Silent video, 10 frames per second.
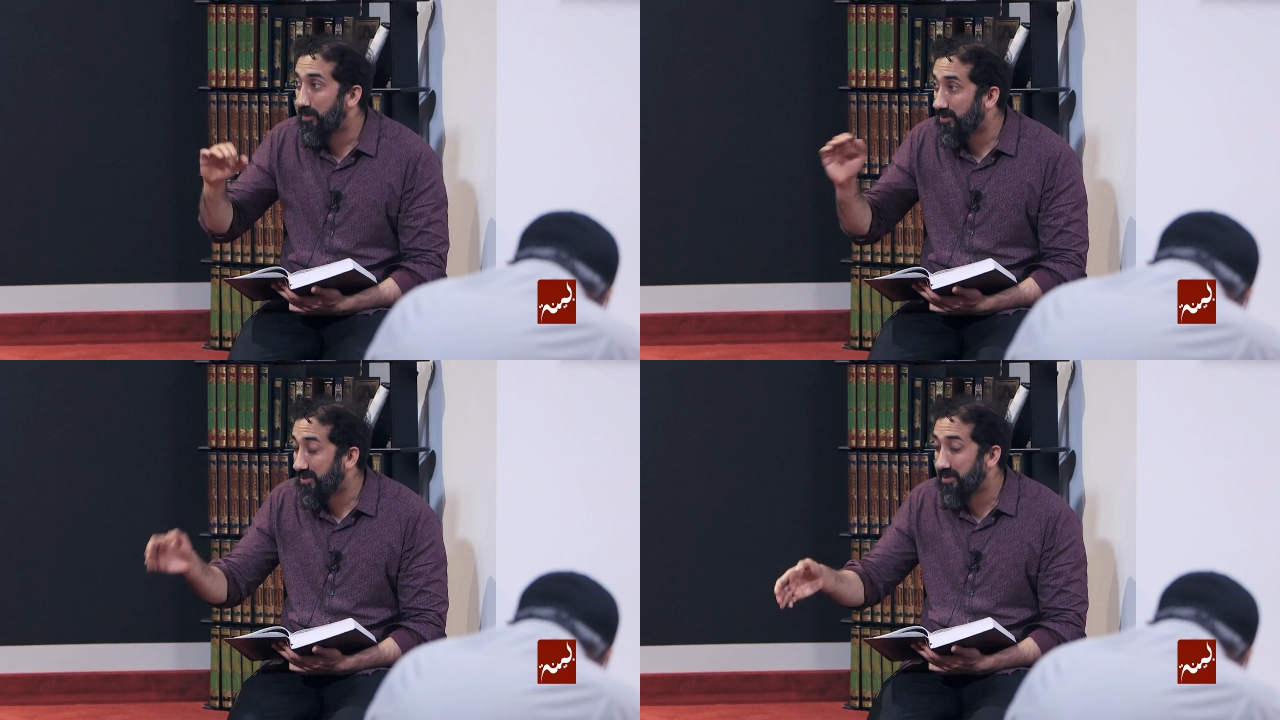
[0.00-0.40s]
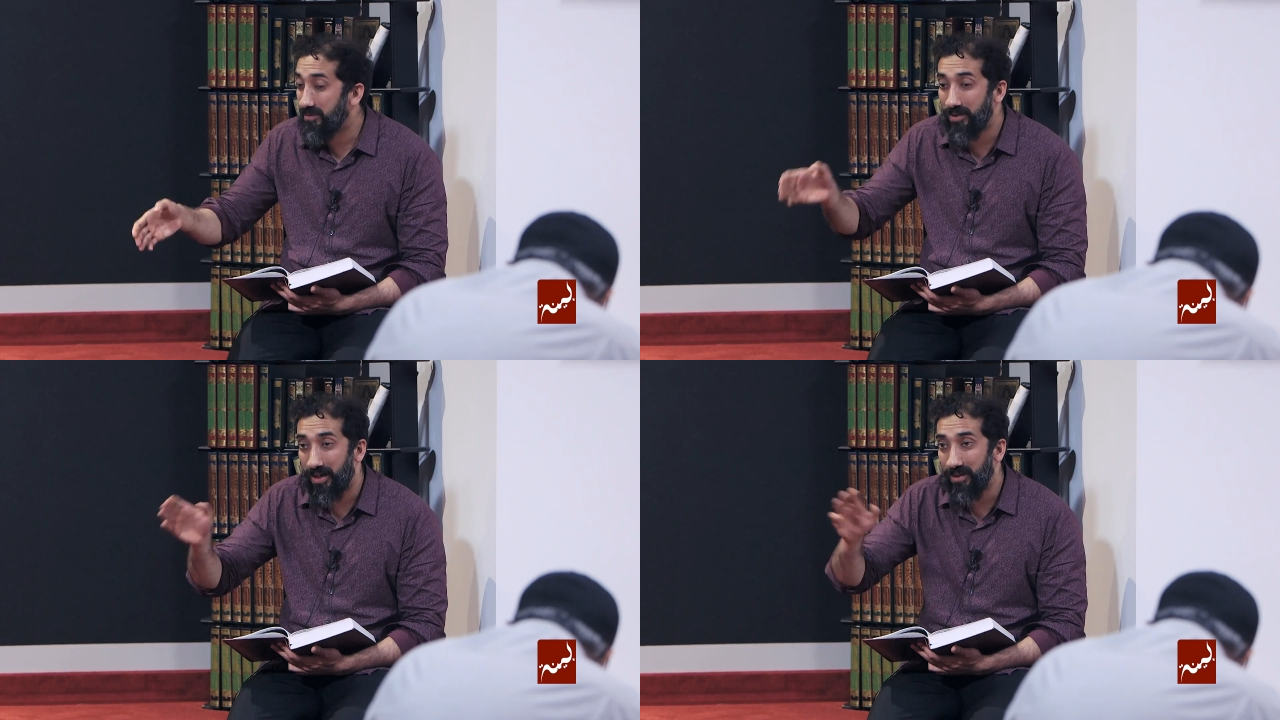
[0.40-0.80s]

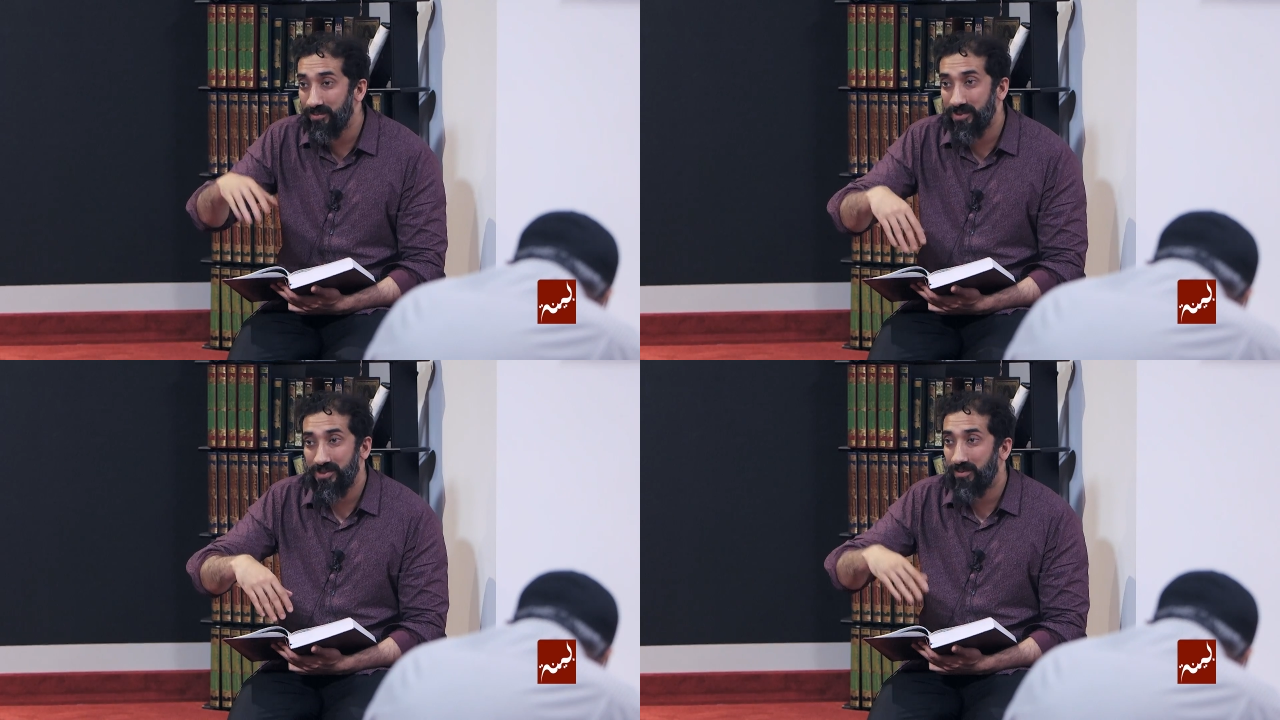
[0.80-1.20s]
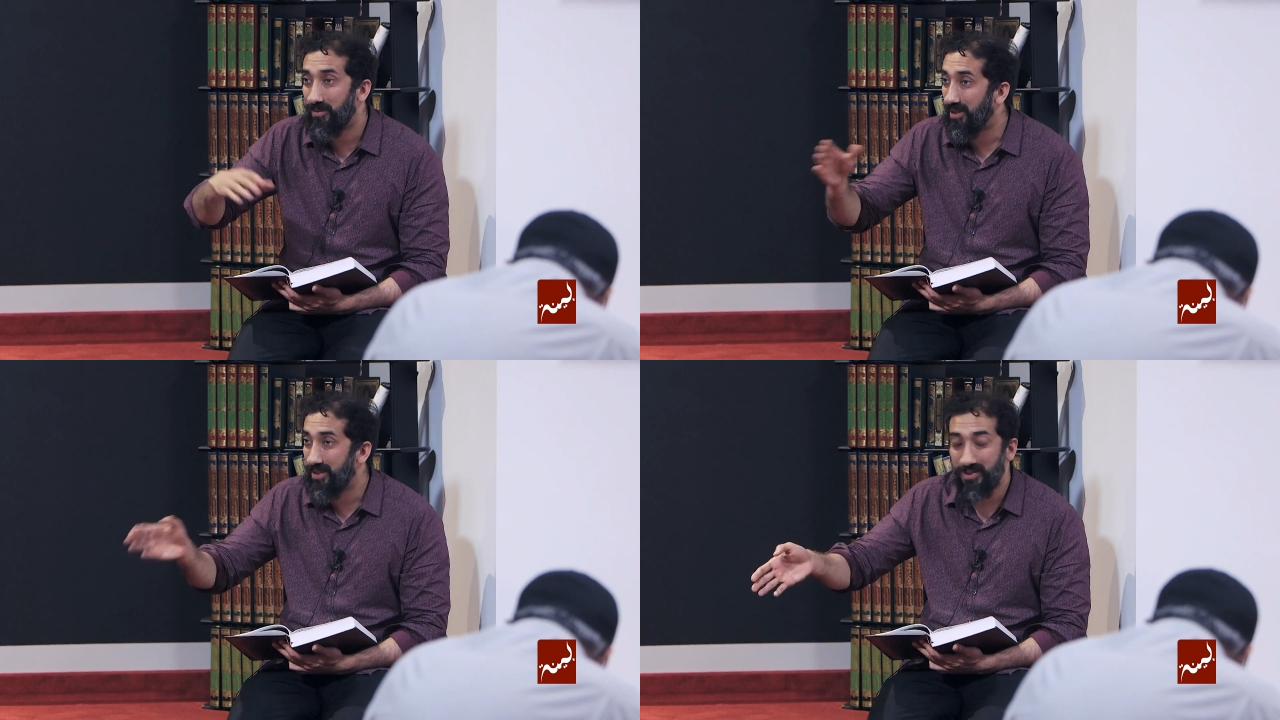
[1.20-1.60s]
Muslim, non-Muslim,
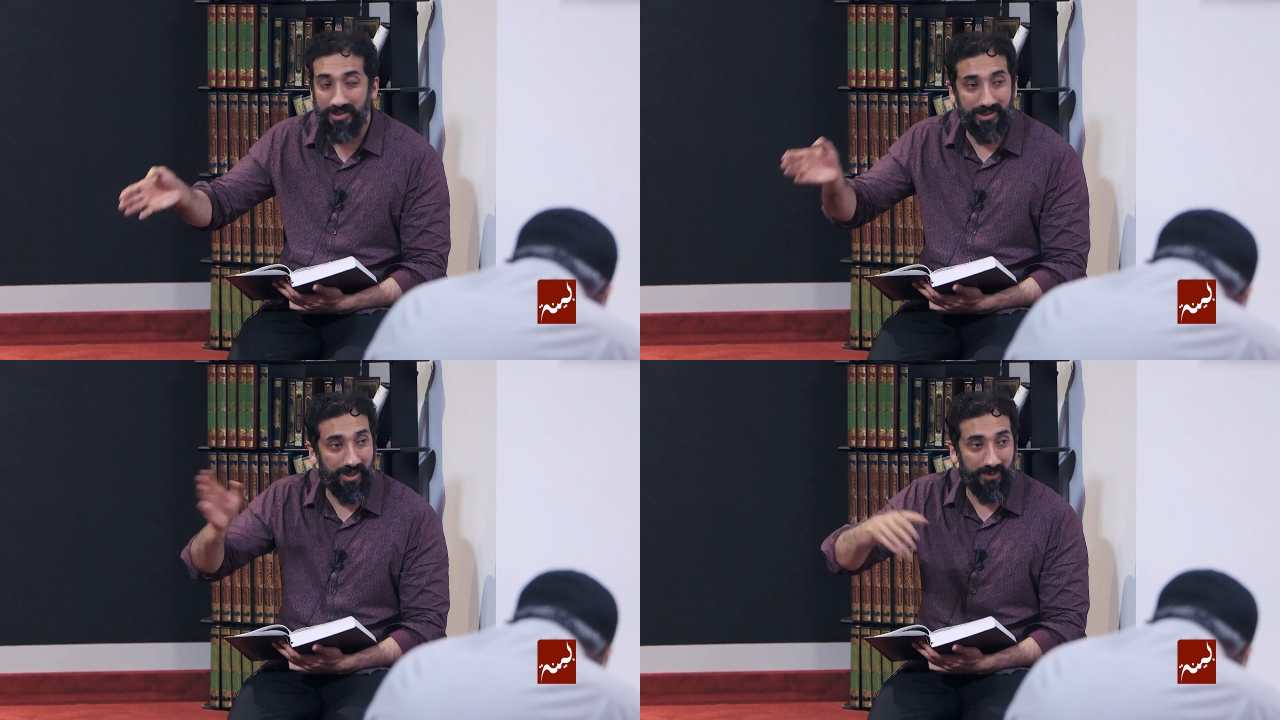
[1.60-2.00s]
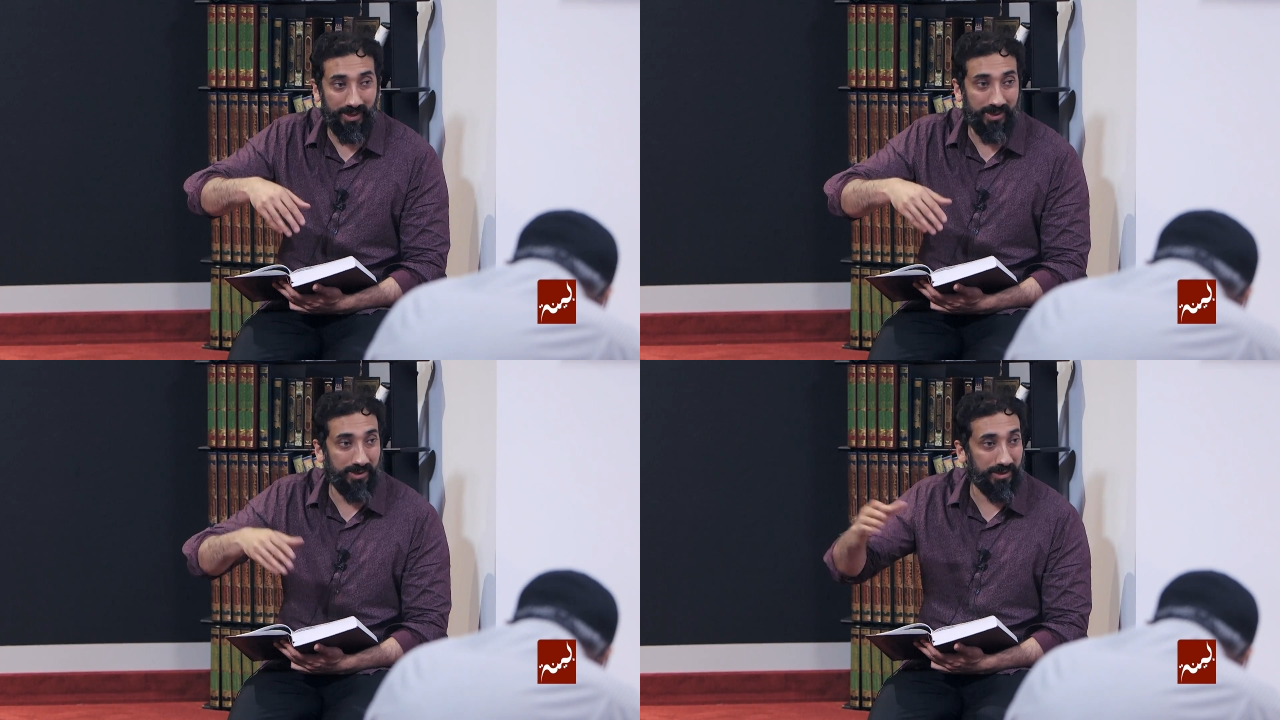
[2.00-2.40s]
religious, not
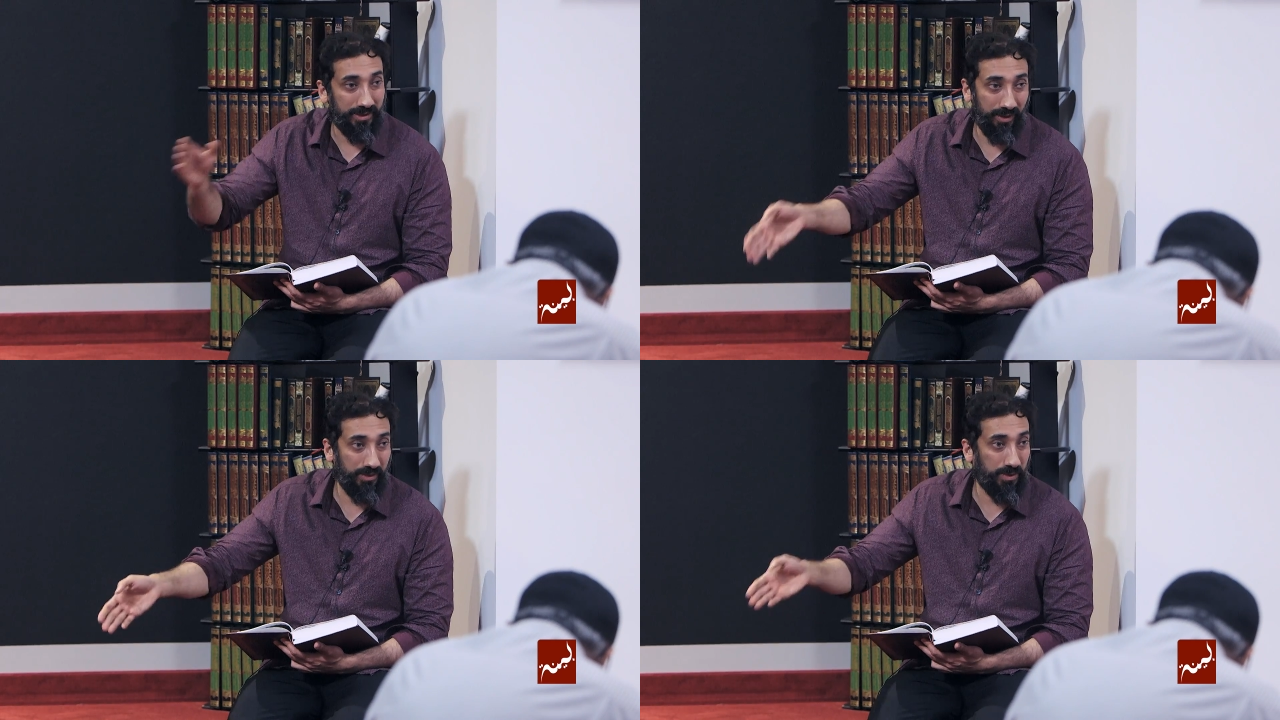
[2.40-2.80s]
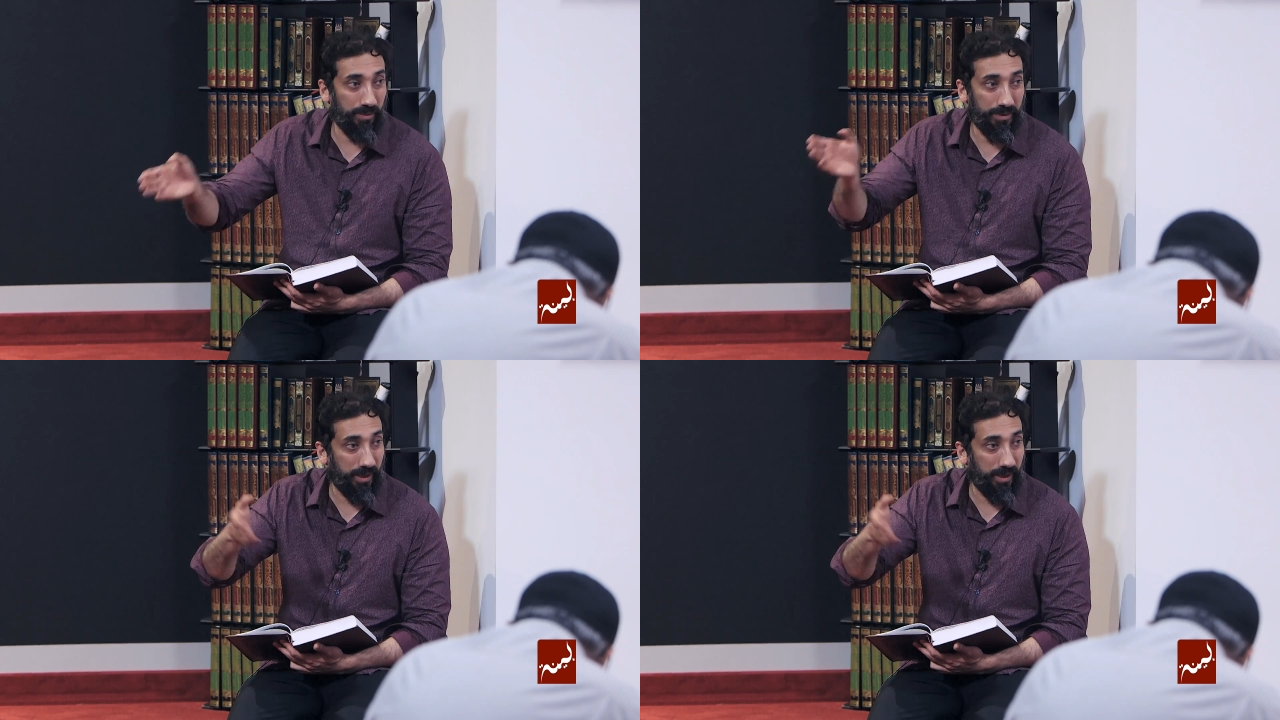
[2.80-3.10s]
religious, knowledgeable,